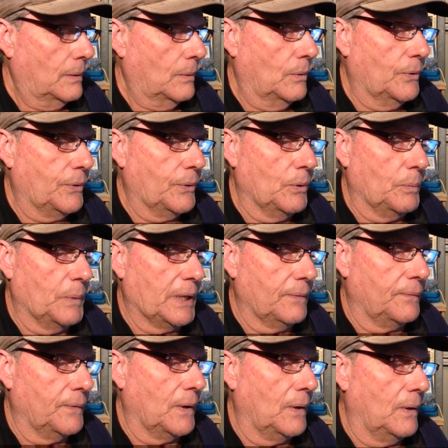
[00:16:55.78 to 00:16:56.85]
All thought we could
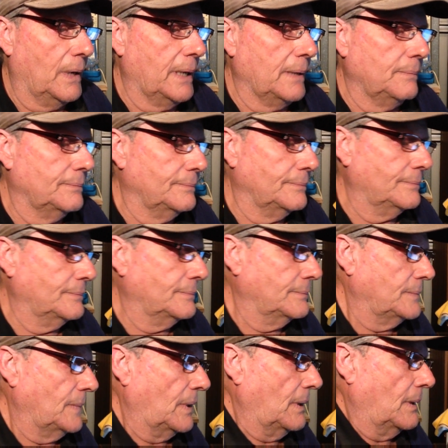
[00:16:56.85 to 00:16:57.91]
fly,
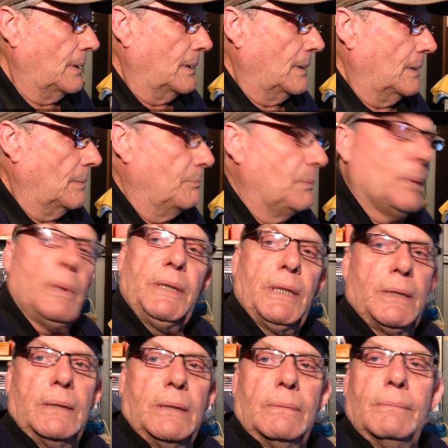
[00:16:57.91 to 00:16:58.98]
but we
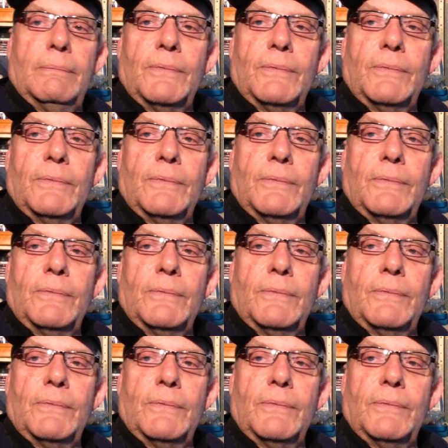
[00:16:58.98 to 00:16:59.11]
didn't.